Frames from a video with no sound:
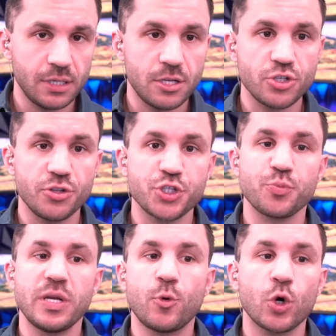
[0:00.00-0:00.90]
So the
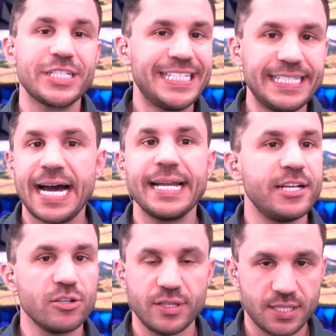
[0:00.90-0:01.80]
Supreme Court did not
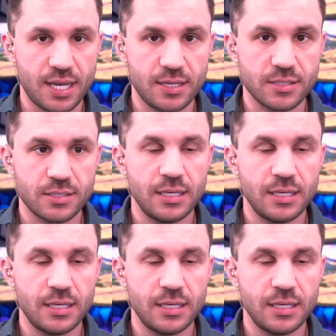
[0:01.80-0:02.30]
hear this case.